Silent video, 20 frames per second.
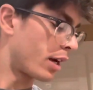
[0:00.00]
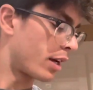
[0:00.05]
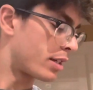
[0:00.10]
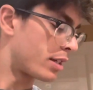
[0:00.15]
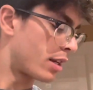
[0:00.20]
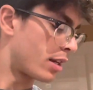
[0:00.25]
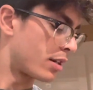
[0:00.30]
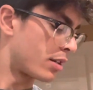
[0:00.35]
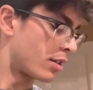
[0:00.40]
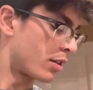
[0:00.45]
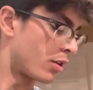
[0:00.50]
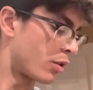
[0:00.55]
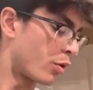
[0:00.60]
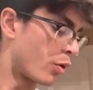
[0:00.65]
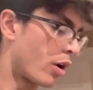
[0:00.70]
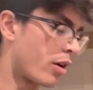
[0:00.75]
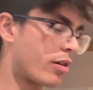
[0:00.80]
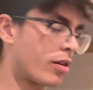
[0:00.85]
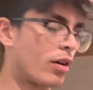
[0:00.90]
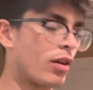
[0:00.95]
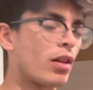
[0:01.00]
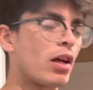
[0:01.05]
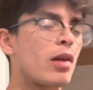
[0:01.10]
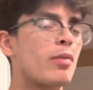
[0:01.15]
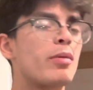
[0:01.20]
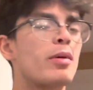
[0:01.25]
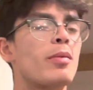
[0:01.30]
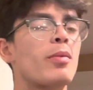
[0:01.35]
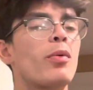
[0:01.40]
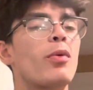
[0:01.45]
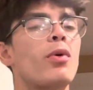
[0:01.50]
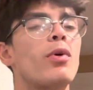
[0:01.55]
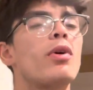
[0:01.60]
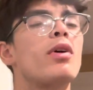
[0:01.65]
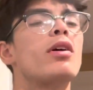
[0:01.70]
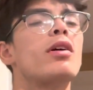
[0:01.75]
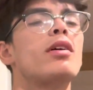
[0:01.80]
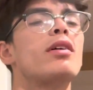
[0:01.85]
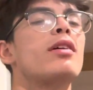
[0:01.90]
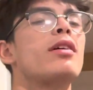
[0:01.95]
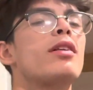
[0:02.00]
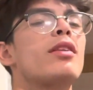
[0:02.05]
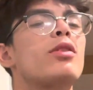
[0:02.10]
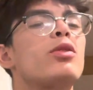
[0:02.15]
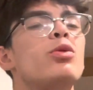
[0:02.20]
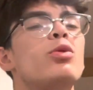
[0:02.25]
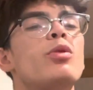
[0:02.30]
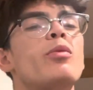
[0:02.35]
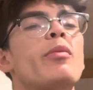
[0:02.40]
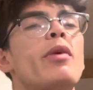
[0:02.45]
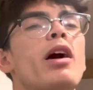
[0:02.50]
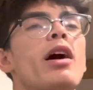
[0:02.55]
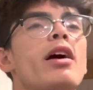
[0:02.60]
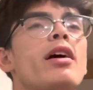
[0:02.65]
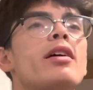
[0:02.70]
tend to annoy a lot of people due to my